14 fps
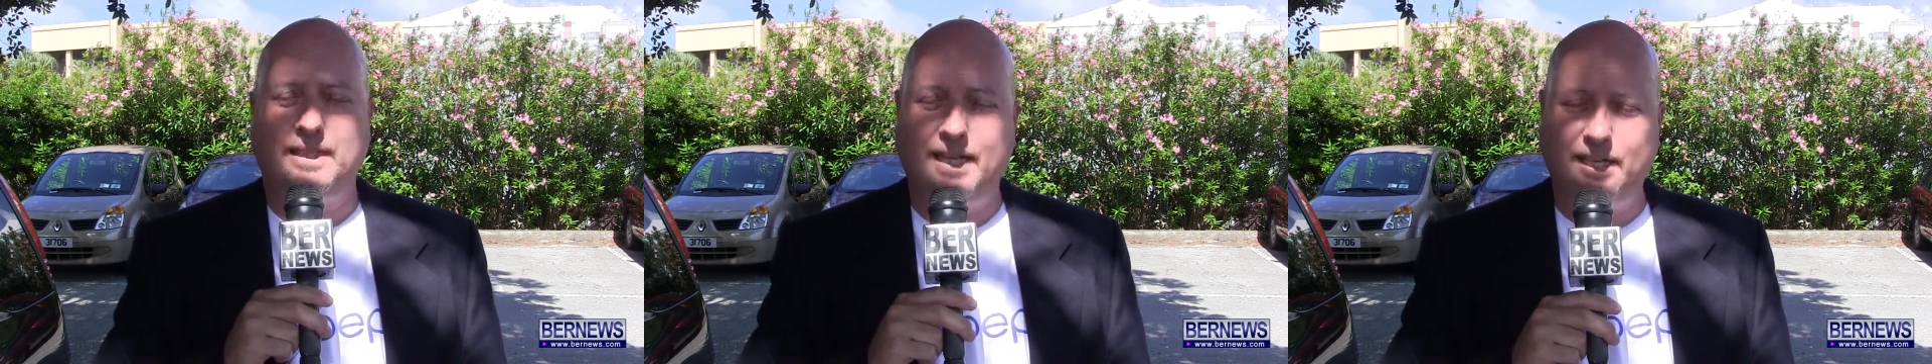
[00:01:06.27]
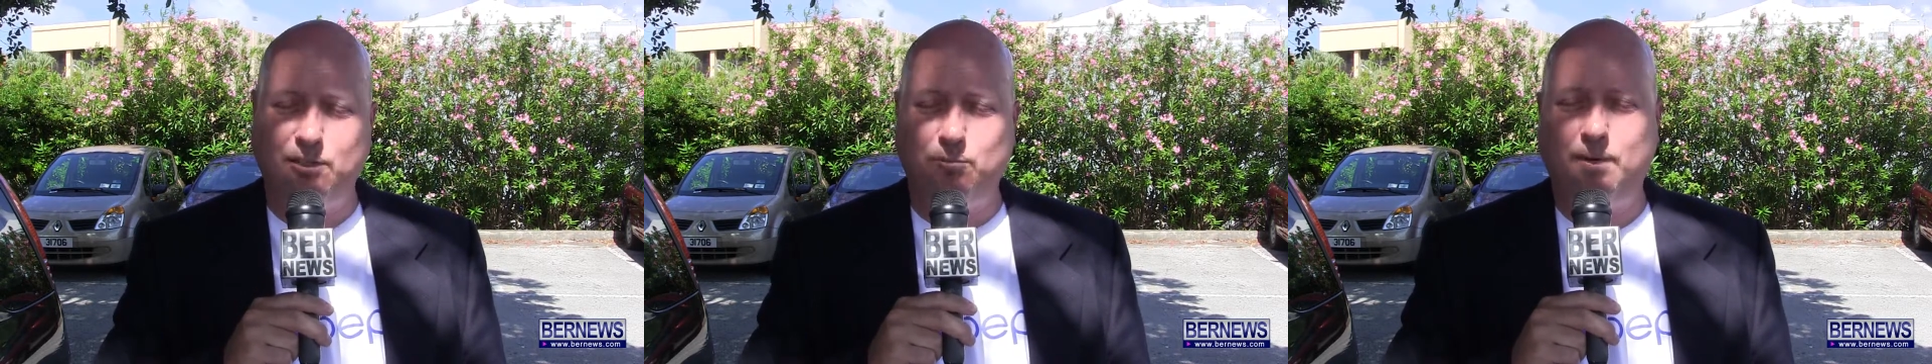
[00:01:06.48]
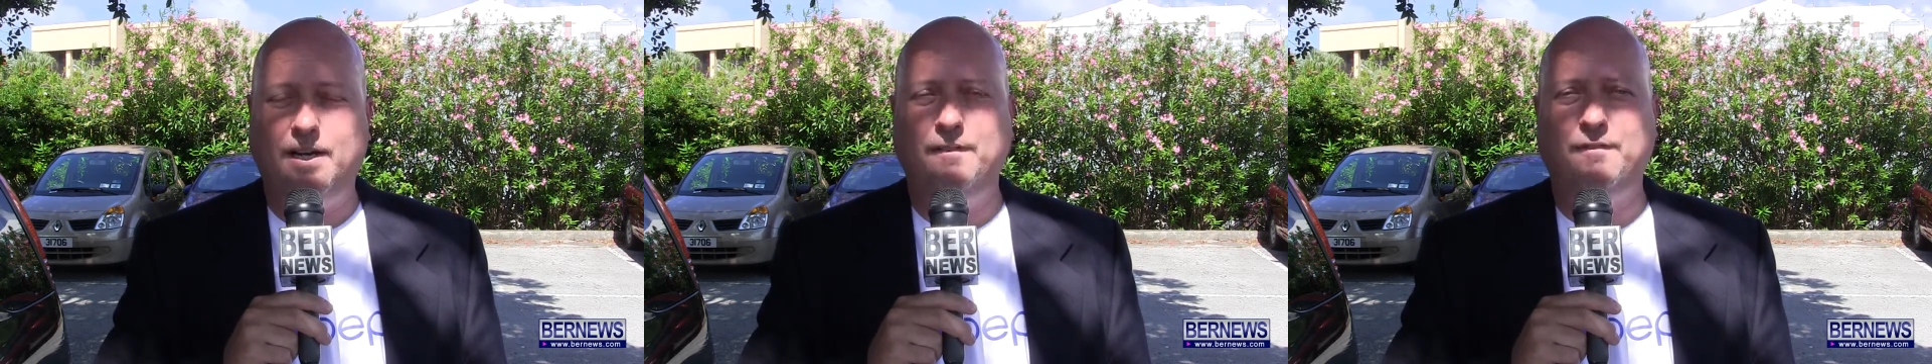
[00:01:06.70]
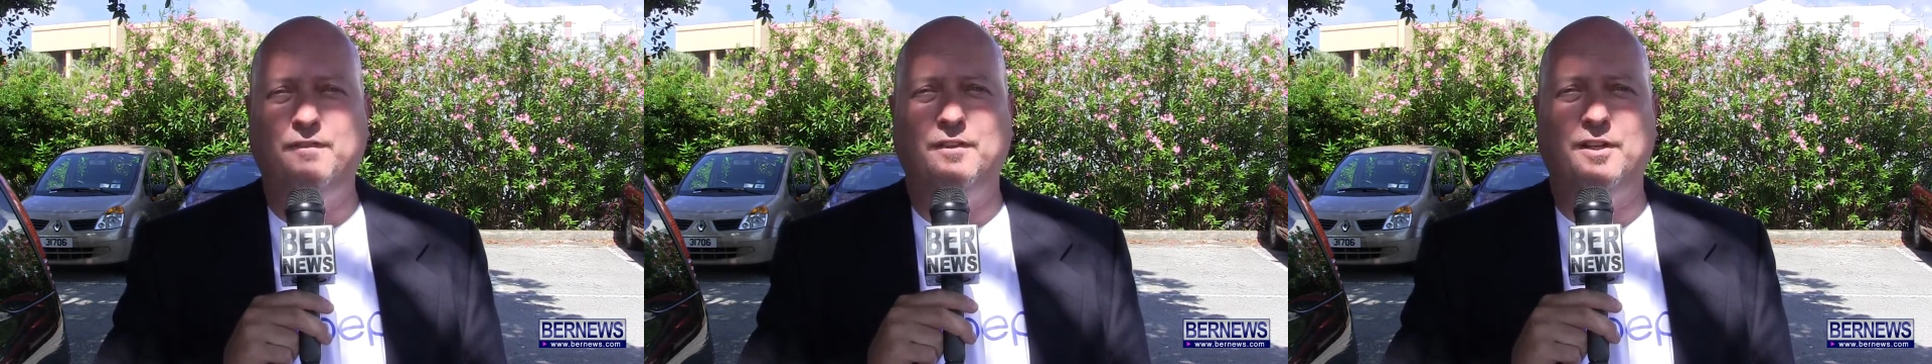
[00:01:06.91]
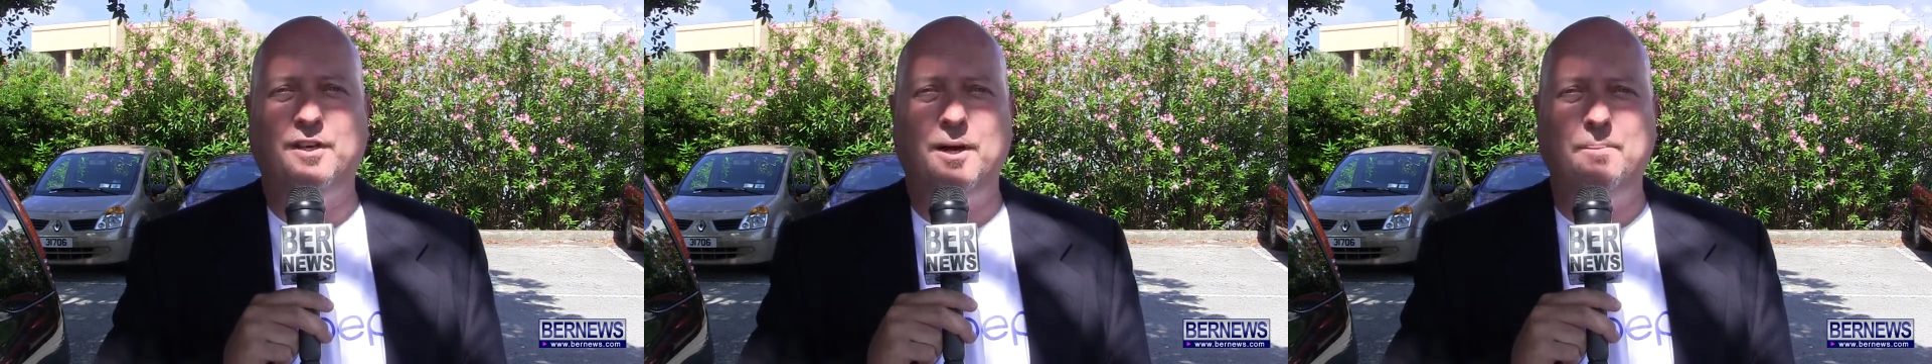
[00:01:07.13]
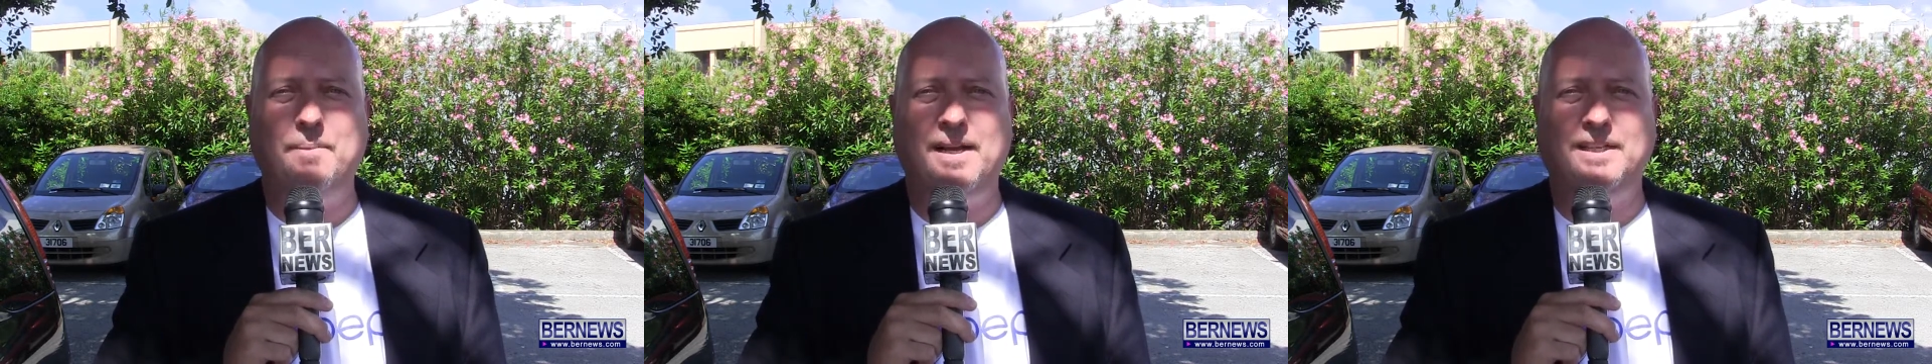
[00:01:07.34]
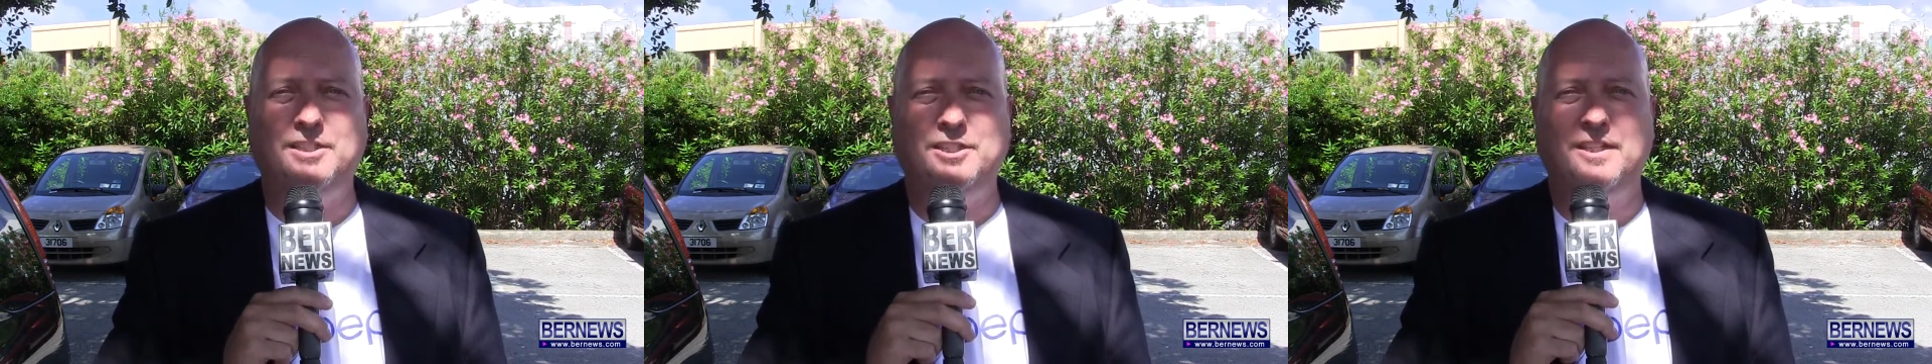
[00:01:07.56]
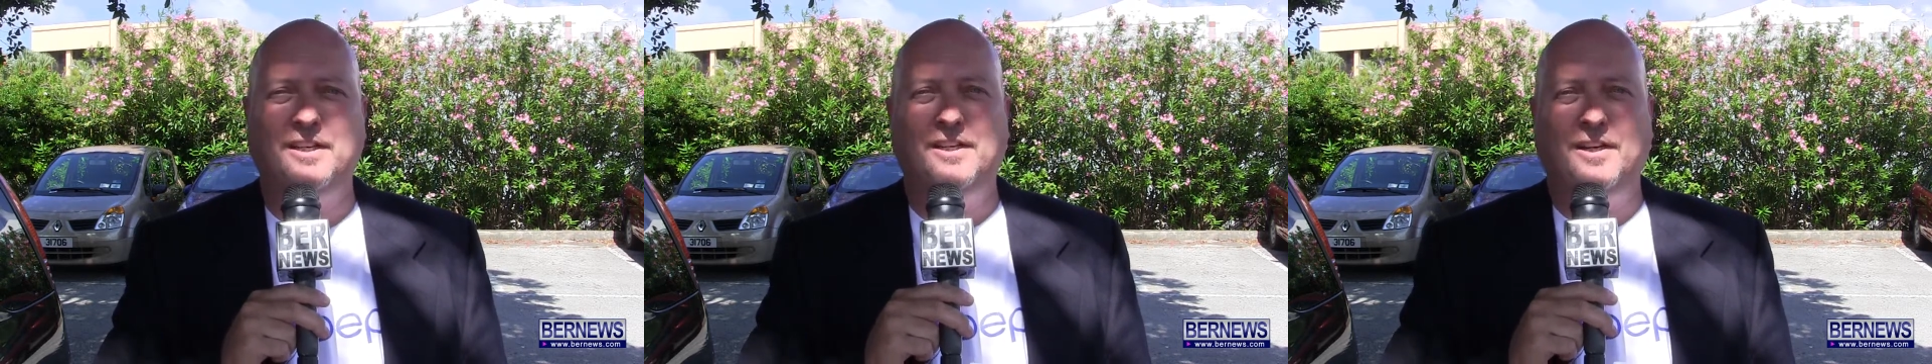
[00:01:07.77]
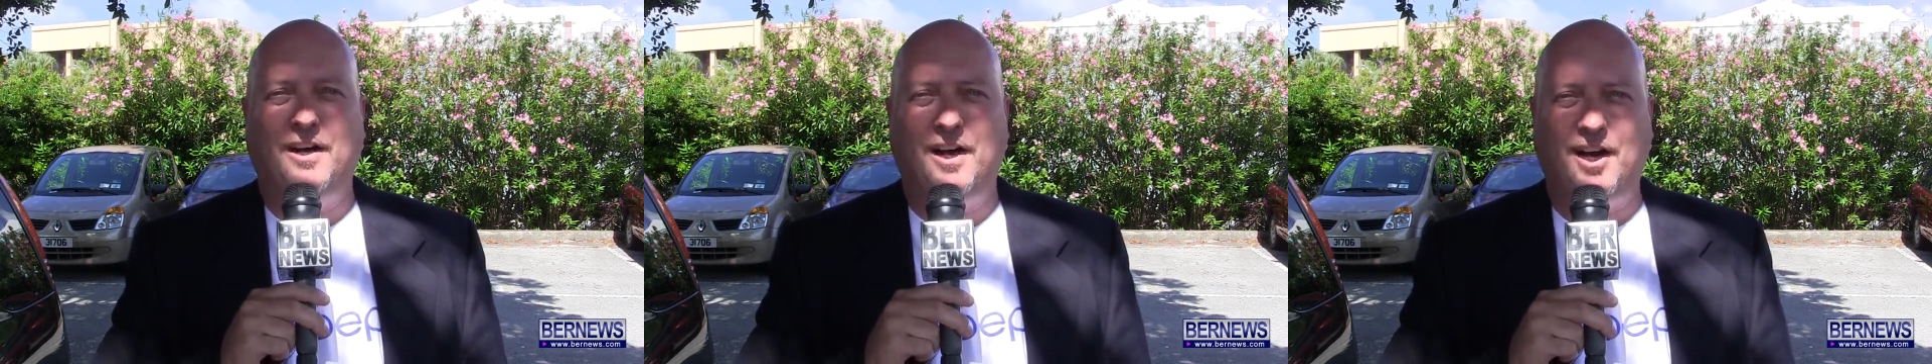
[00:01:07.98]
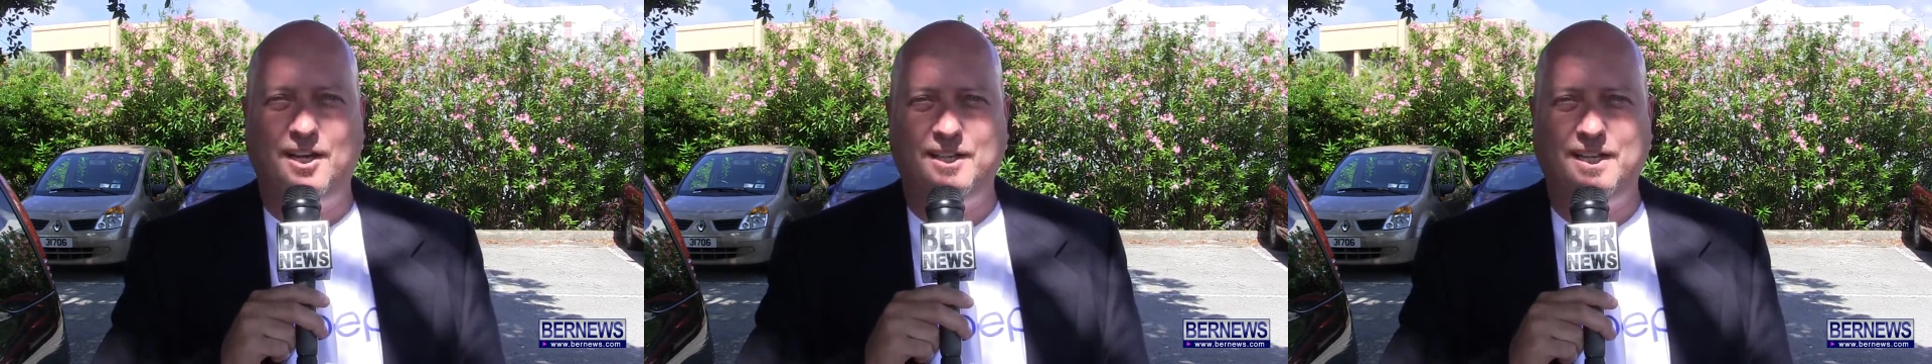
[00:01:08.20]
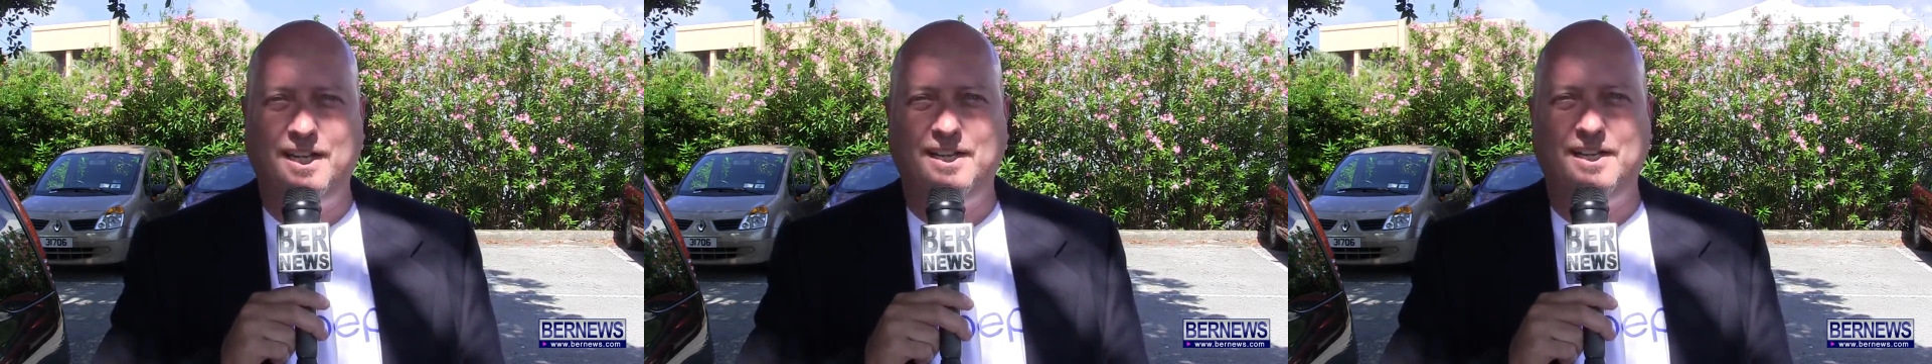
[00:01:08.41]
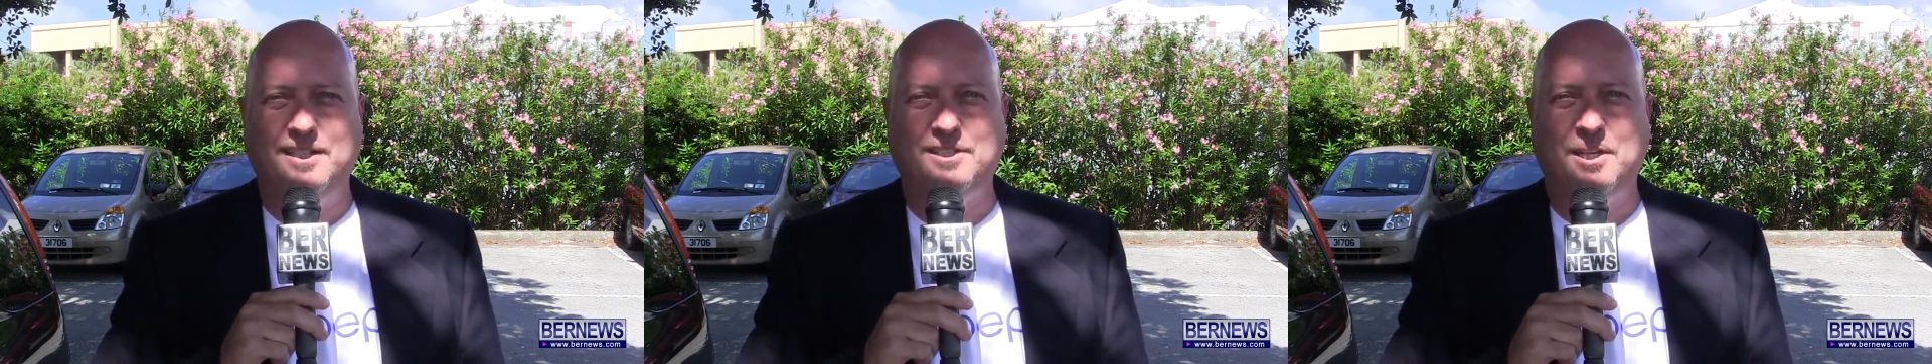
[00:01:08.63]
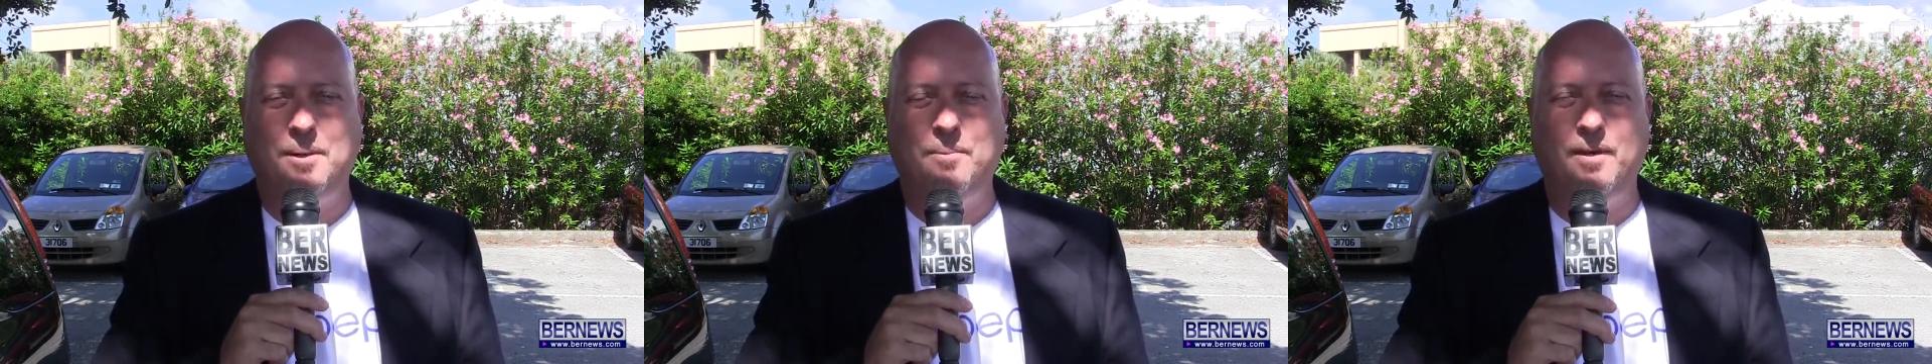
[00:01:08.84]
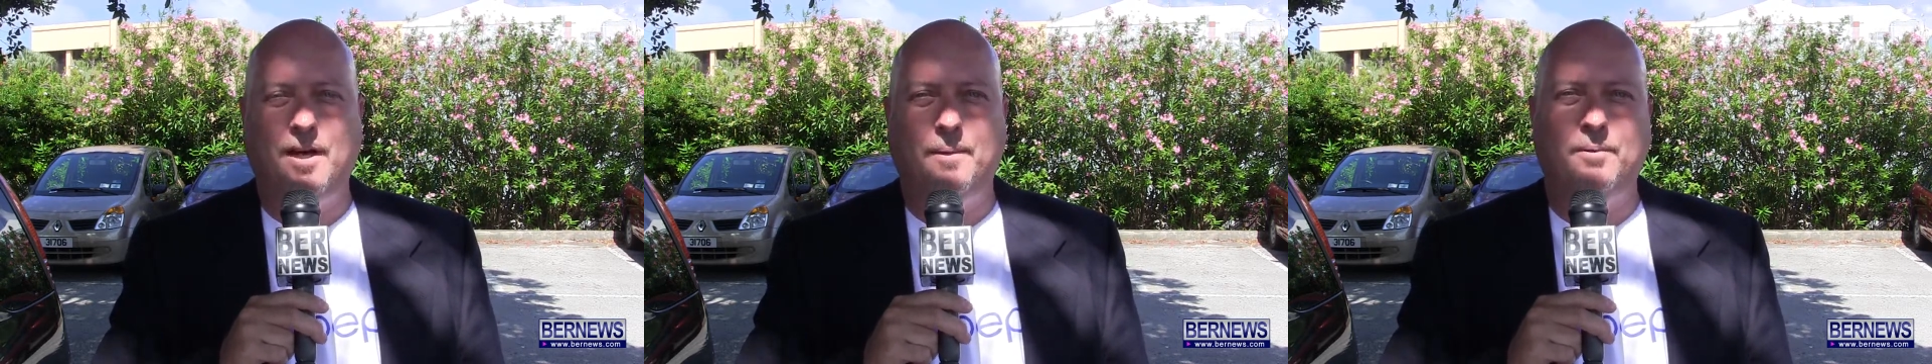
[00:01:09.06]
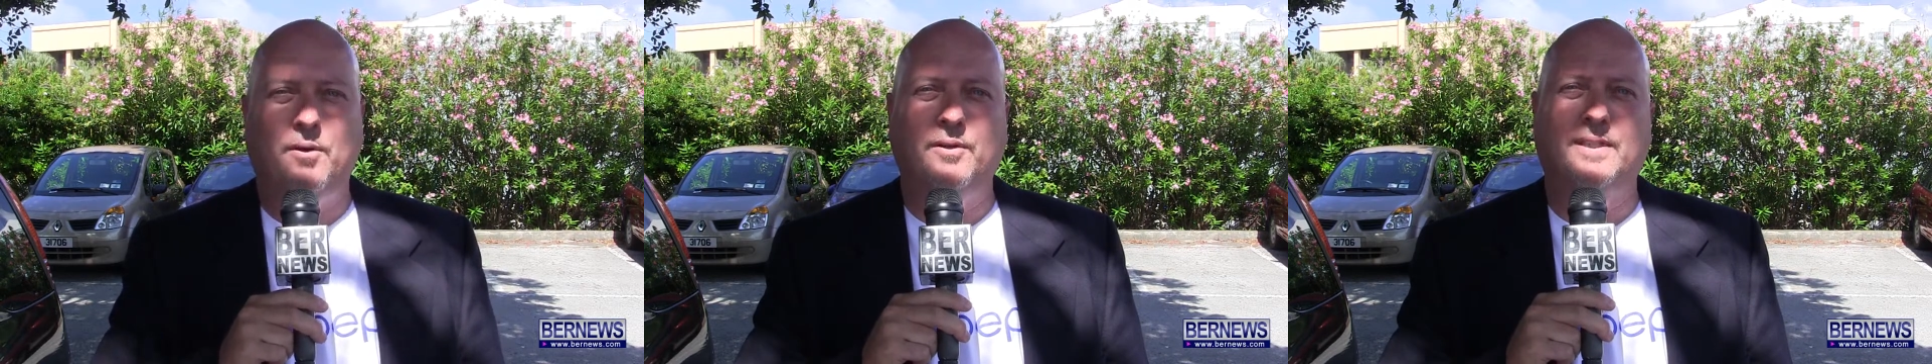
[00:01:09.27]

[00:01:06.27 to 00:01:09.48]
get us ready for the cup match holiday that is coming up.